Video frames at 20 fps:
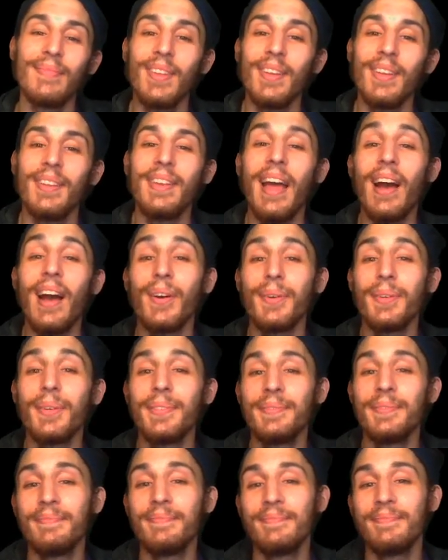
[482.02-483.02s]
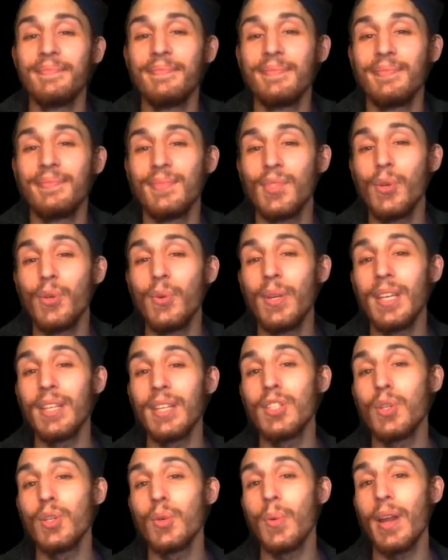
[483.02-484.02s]
Now, tuning
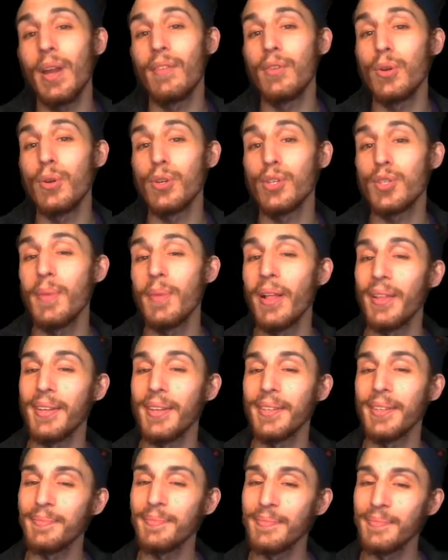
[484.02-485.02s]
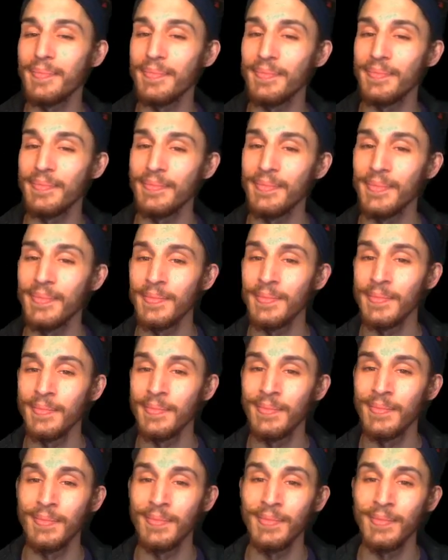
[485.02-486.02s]
into whatever you're smelling,
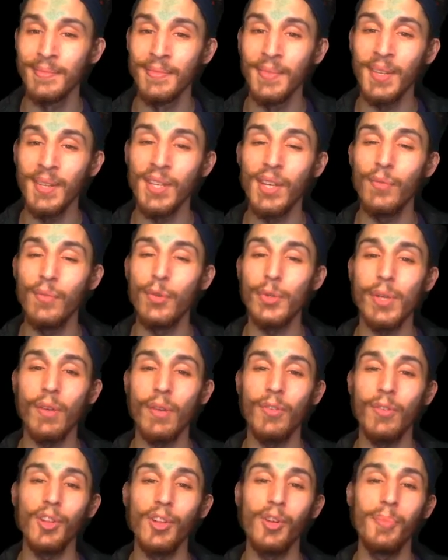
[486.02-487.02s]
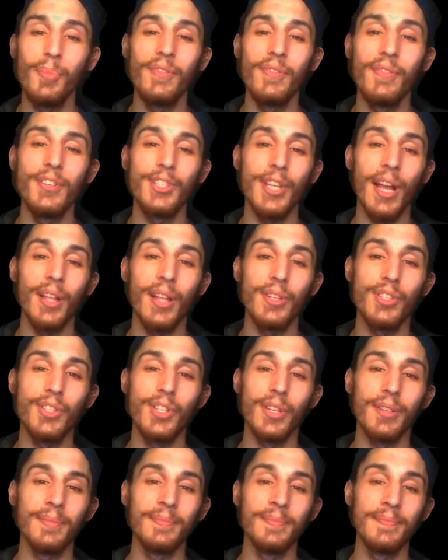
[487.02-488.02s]
and give yourself a little bit of a challenge
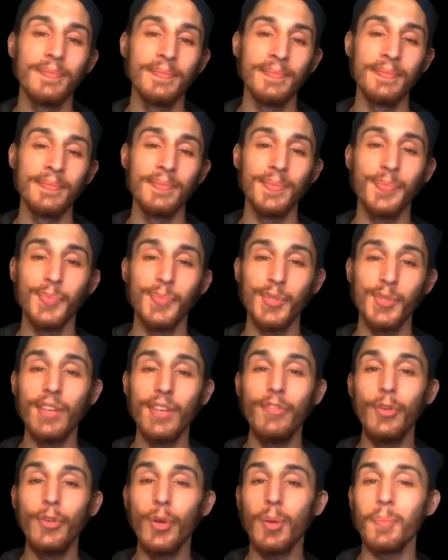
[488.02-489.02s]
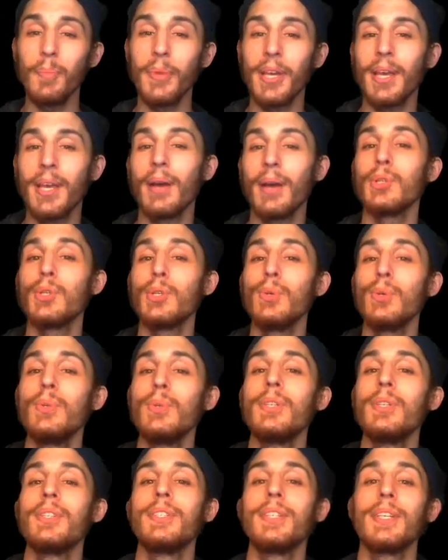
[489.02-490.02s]
here. See if you can pick out 2
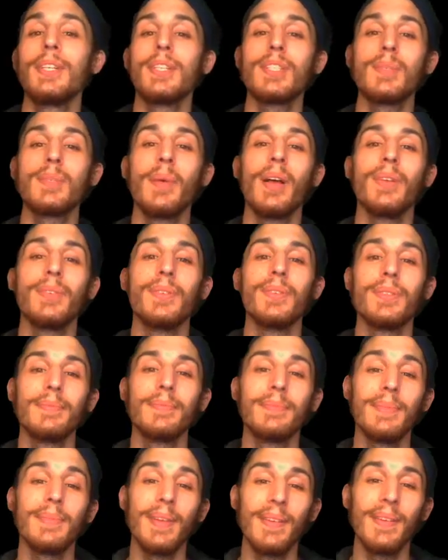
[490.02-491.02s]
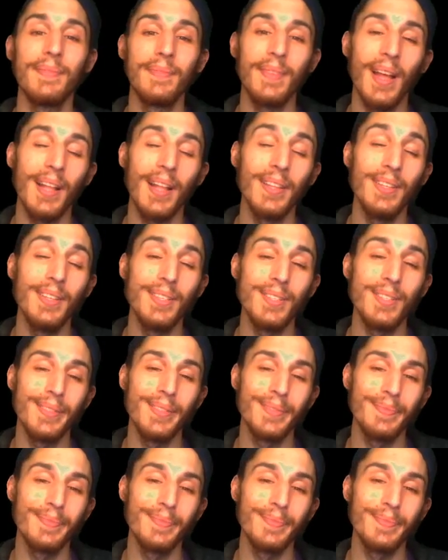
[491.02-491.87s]
distinct smells, at least.